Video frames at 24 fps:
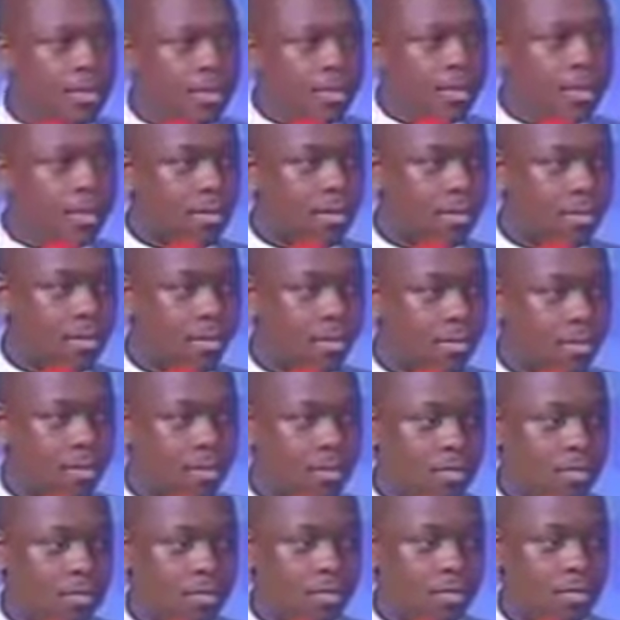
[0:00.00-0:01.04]

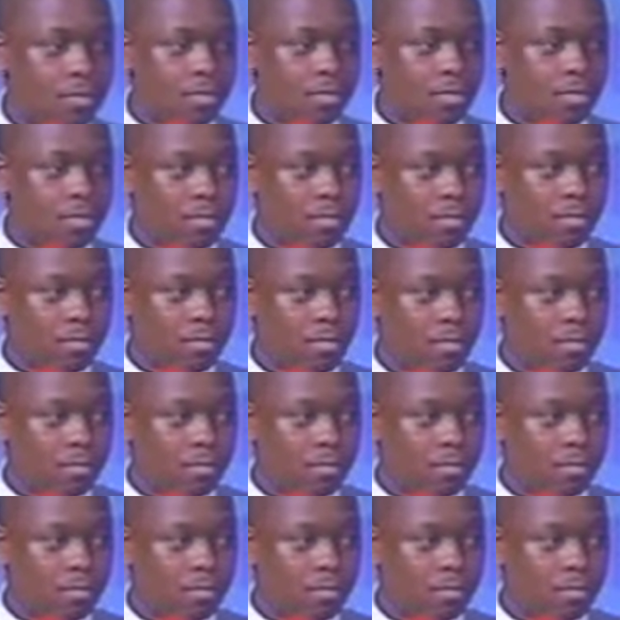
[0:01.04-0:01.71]
Nobody speaks.